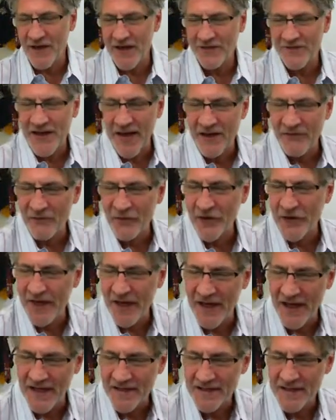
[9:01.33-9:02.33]
all I've got for you
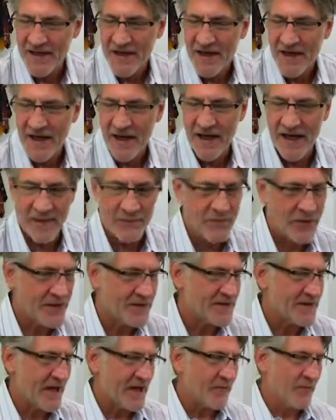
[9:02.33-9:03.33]
guys. Uh,
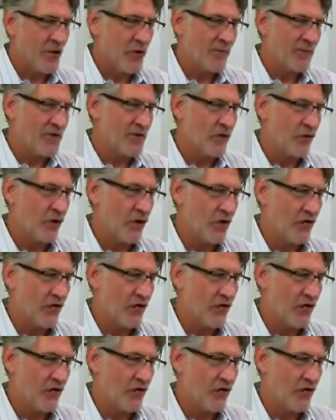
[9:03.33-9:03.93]
please take a moment to go